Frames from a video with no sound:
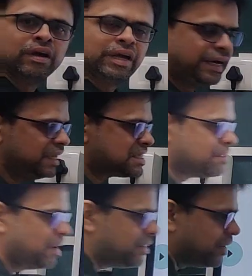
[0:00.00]
It is
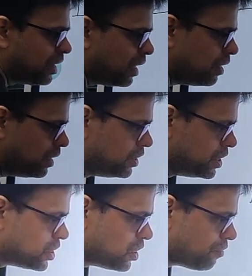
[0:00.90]
symmetrical.
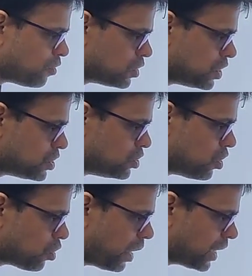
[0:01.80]
This is, of course, this is
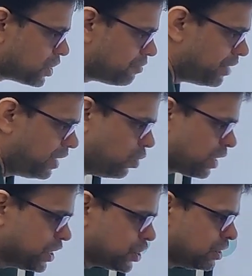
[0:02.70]
your coaxial field
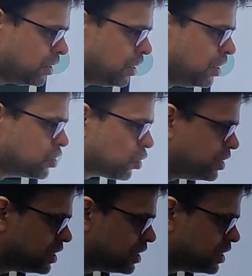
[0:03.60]
location. So